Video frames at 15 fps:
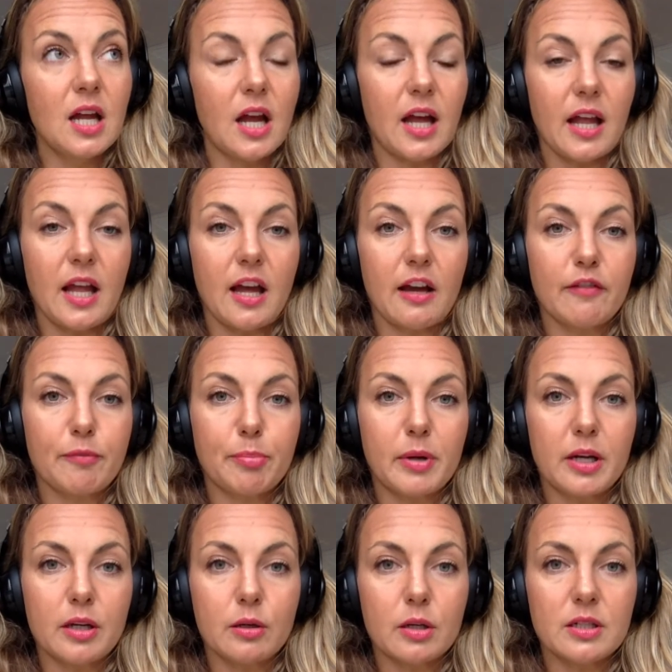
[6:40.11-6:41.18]
I have
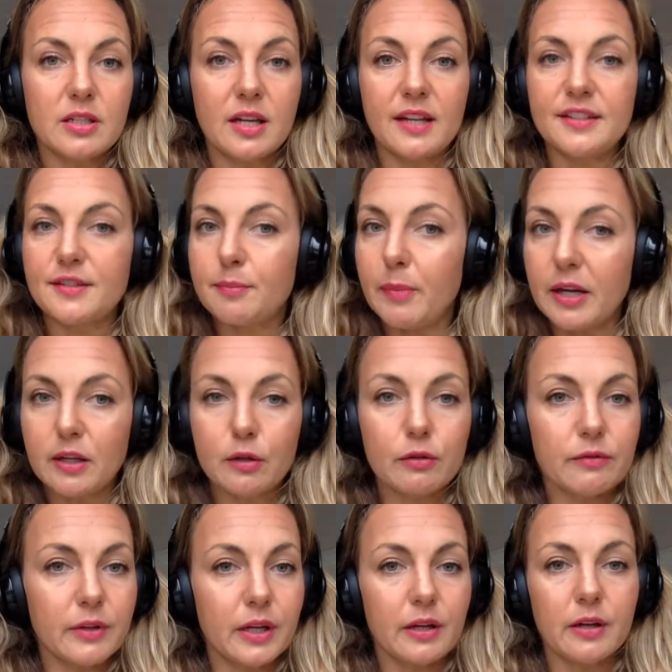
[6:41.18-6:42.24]
prioritized my
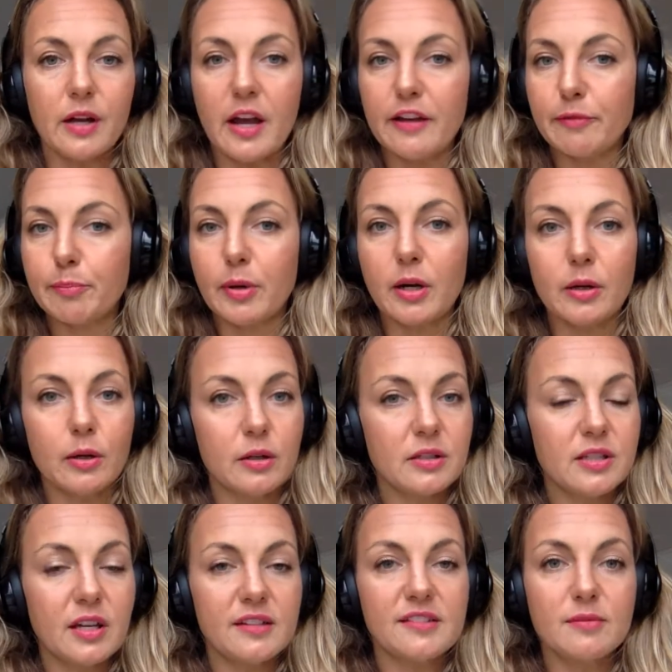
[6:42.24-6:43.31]
career. I've
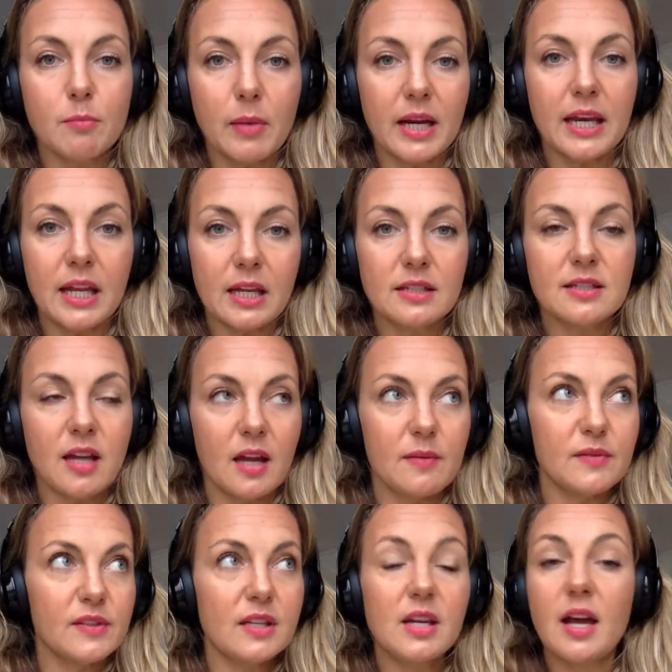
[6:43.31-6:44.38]
prioritized money at
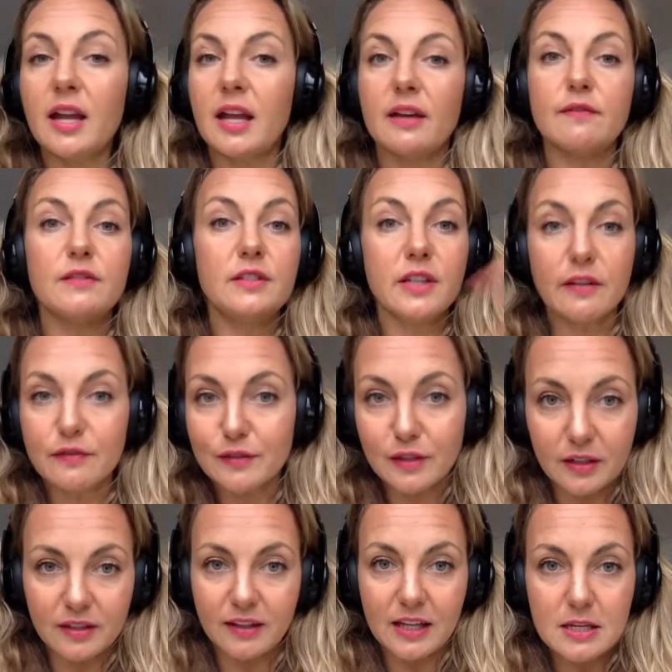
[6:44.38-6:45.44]
times, and I have
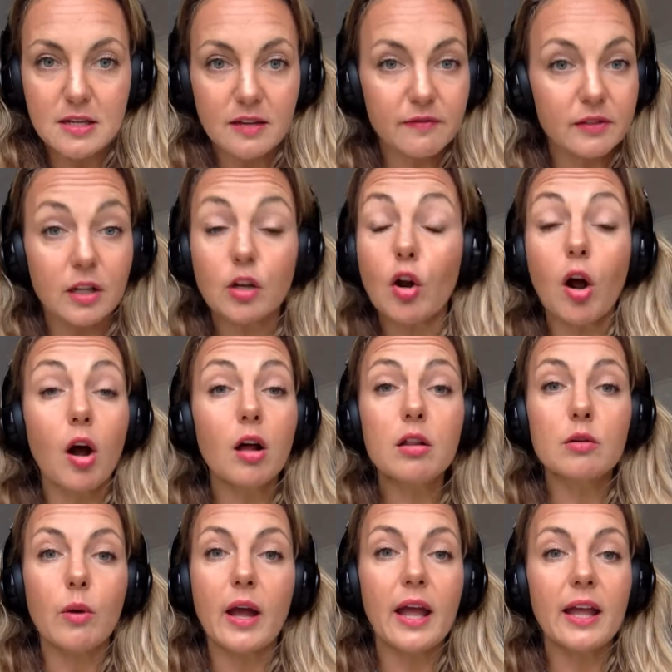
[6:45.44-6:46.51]
definitely given it all
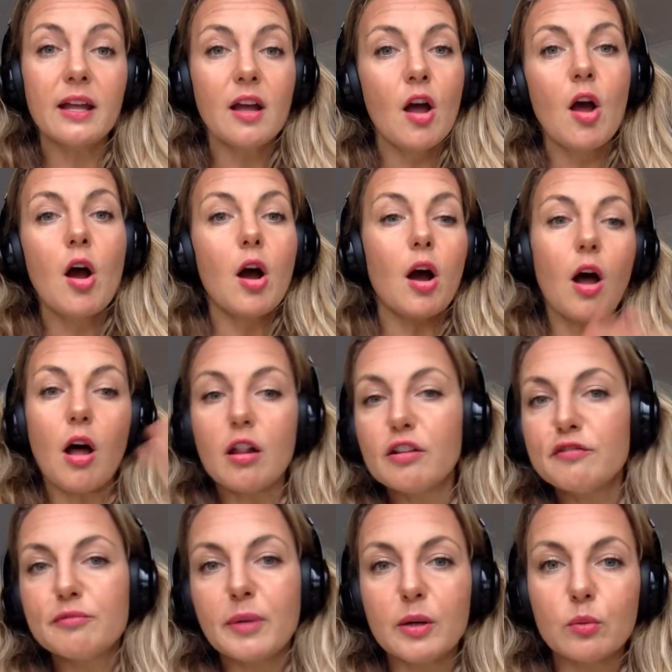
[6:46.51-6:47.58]
away, all
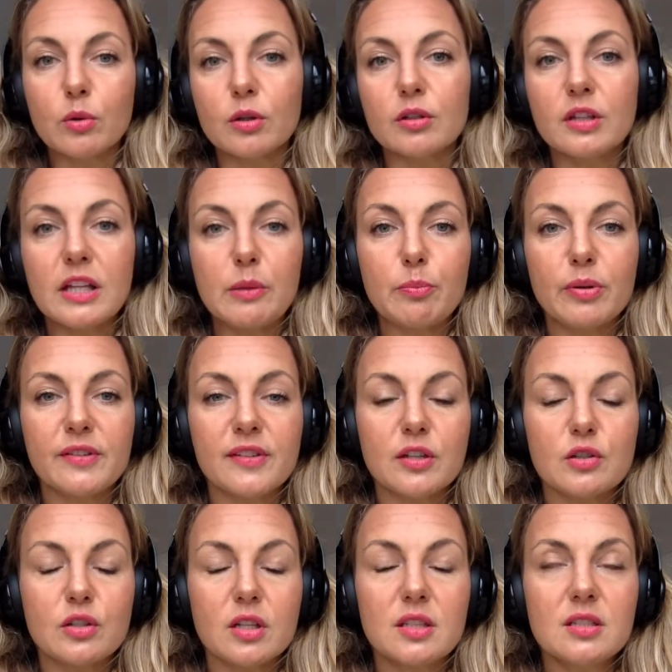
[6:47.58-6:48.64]
of my worldly
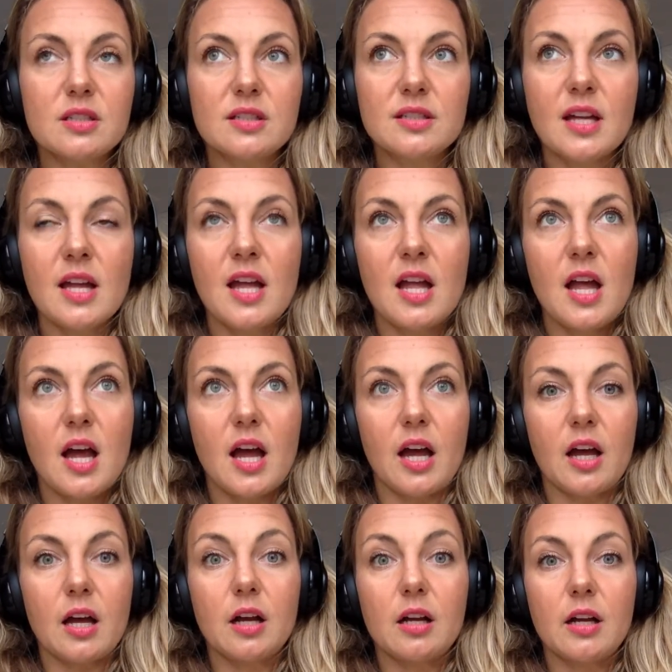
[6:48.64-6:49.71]
possessions,
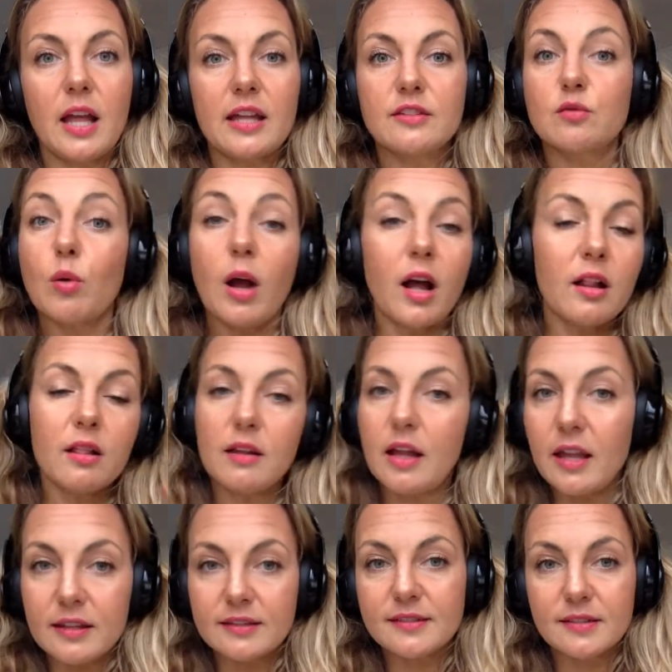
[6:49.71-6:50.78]
as well
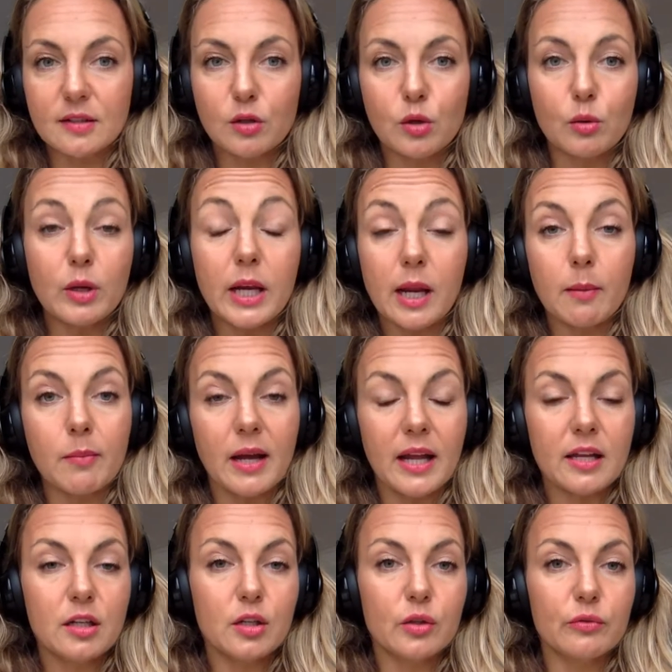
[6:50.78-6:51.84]
as quitting
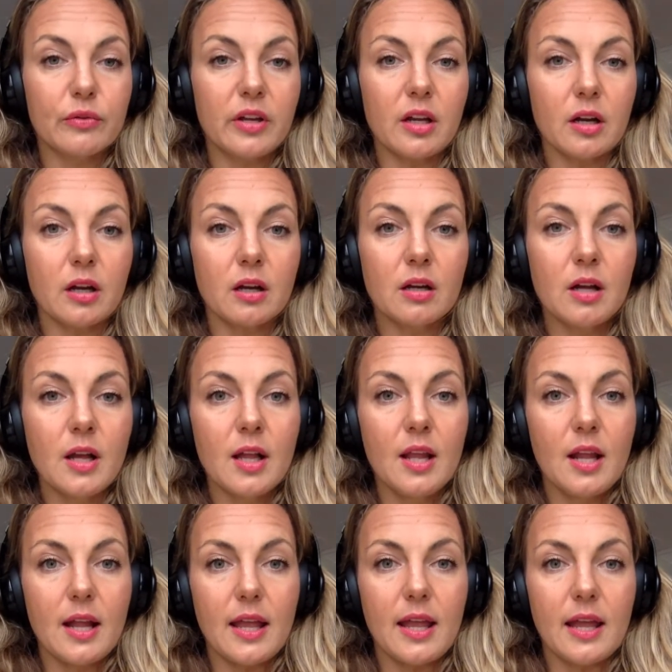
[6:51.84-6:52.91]
my career
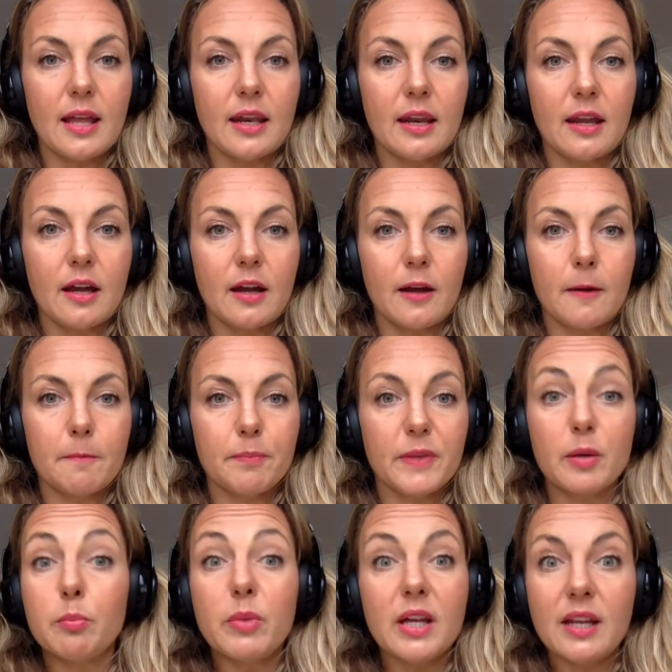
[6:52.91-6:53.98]
in
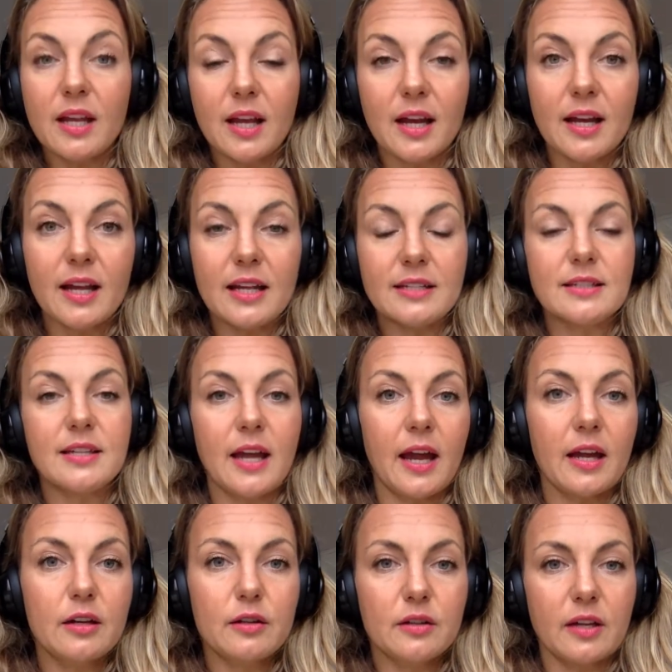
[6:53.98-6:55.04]
media, in
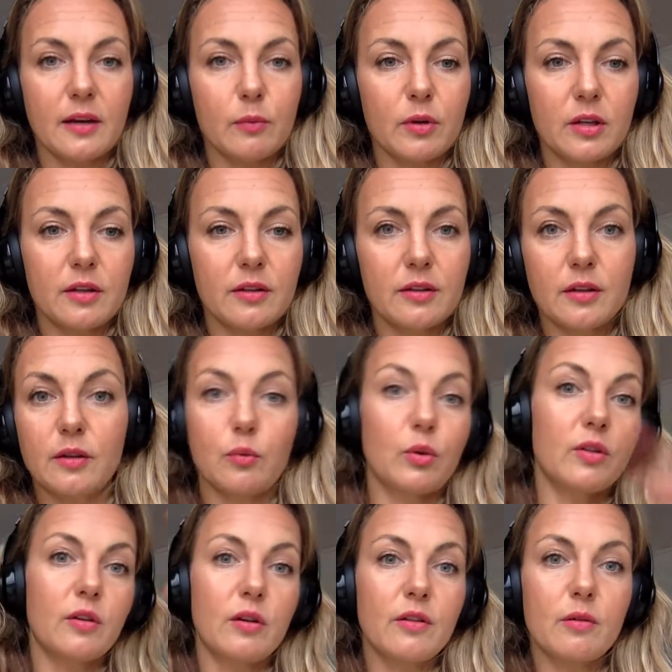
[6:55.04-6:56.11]
tech,
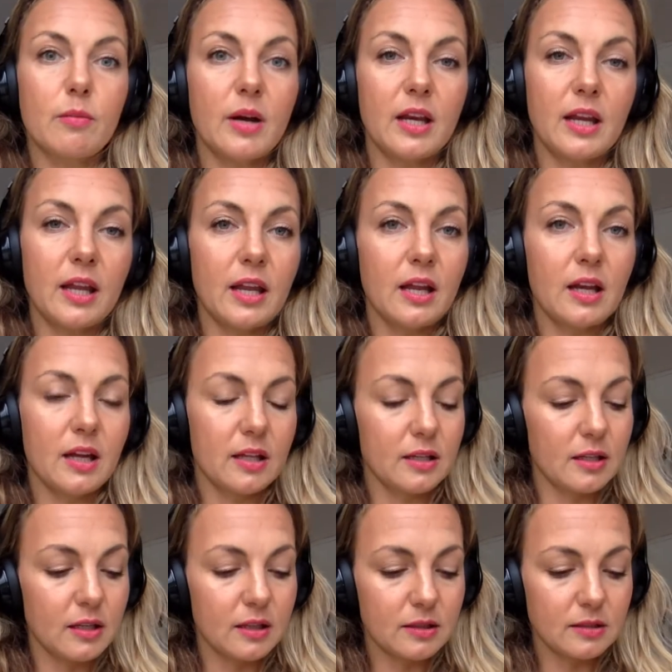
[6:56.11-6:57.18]
with all the money
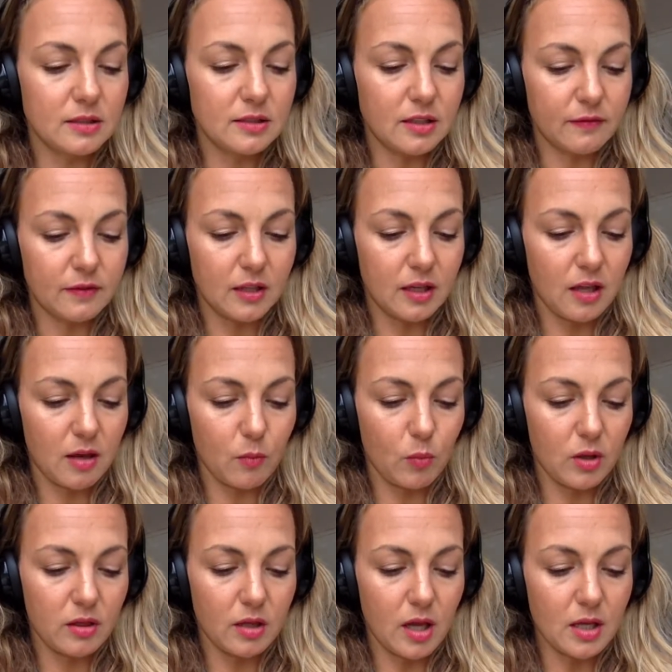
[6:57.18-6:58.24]
and stuff that came
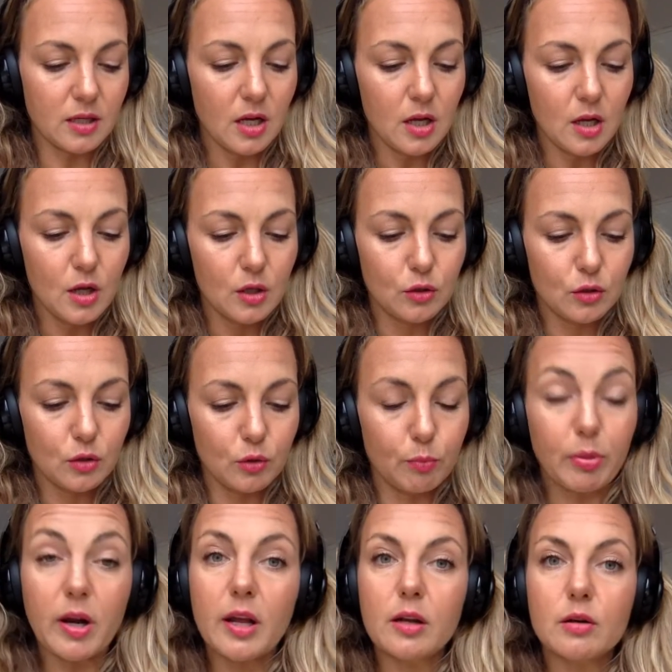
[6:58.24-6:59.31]
with it, to
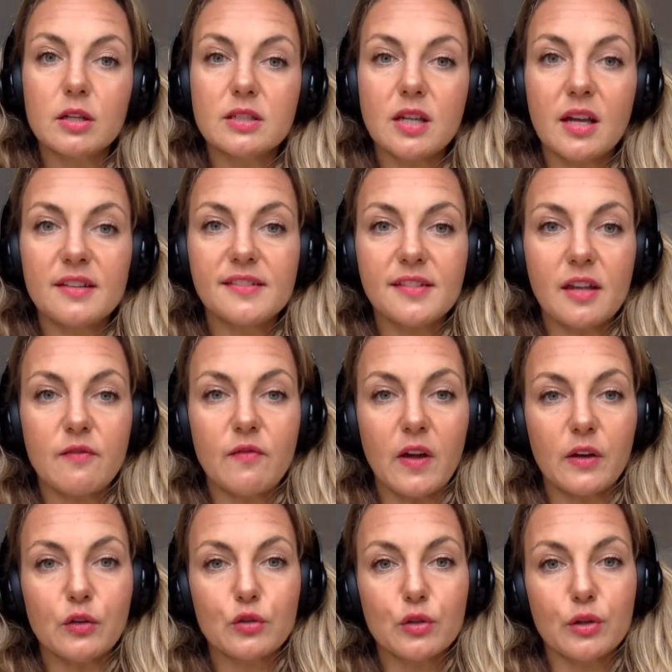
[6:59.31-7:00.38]
prioritize
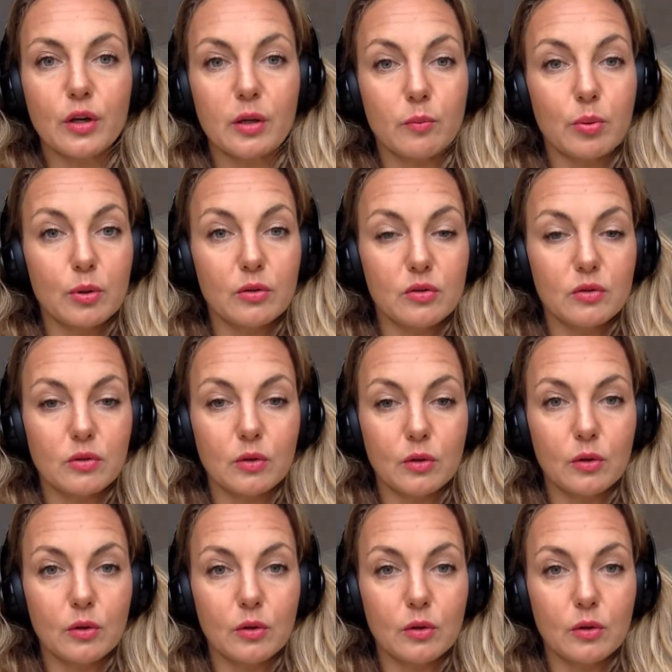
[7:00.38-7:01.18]
adventure and personal